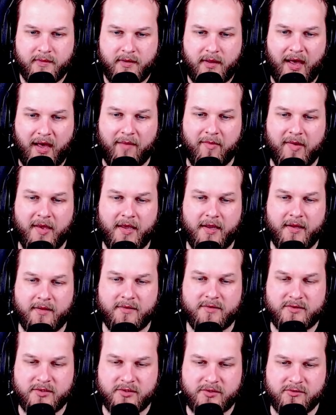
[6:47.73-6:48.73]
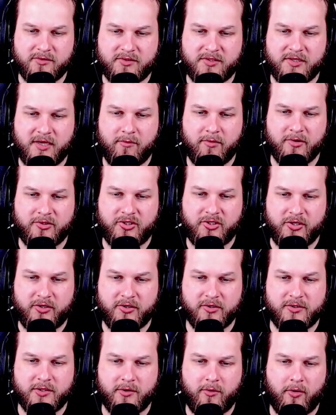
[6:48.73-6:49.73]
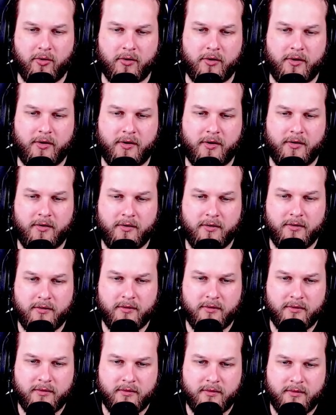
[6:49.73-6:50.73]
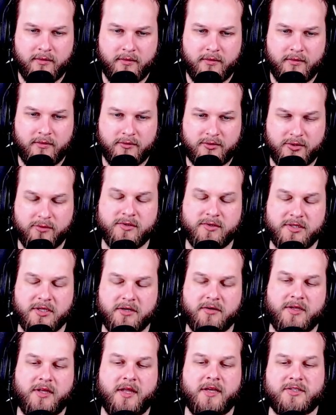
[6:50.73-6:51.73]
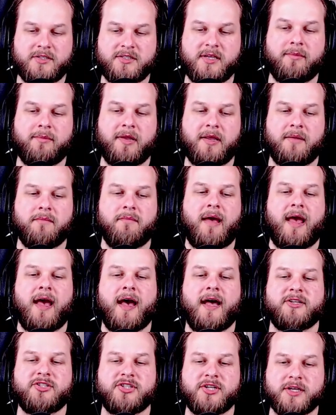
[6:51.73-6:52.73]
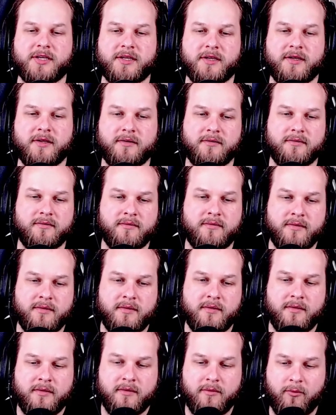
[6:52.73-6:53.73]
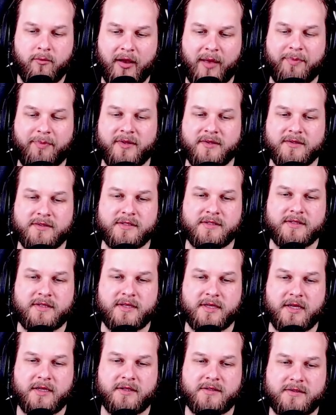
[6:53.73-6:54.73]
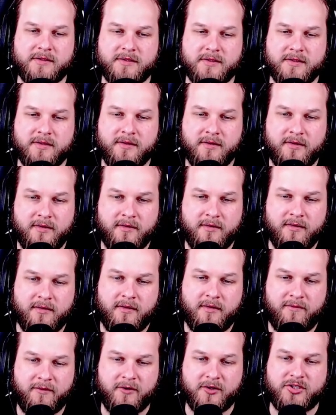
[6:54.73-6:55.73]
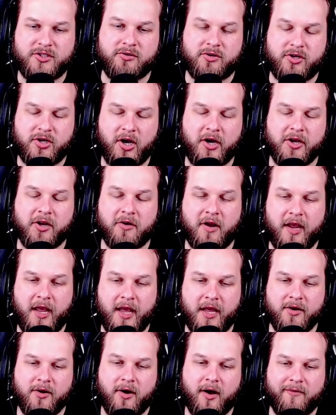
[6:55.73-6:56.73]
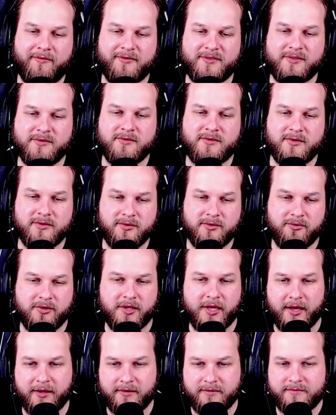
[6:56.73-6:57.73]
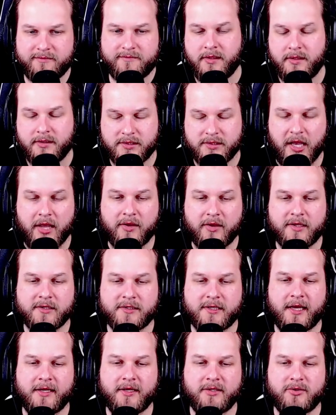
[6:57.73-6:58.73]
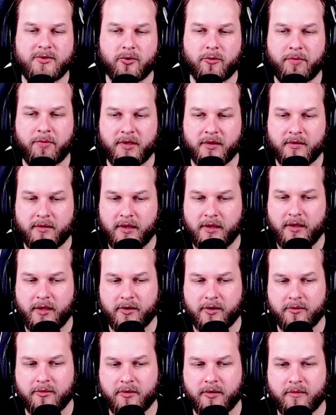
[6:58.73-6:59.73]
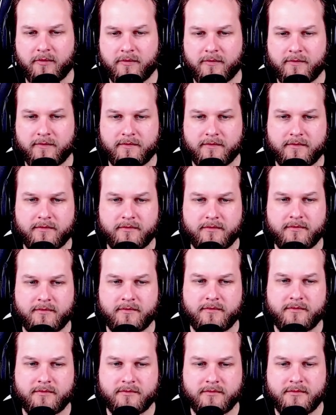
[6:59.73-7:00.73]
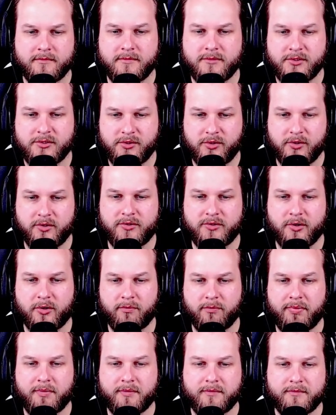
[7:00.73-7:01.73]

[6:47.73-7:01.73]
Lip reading: I mean, did you see what she could do earlier? She was literally like summoning magic and weapons and things. I feel like she'll cut your hand off as soon as you do that. Sayaka's kind of derpy. I like her though. She's a good derp.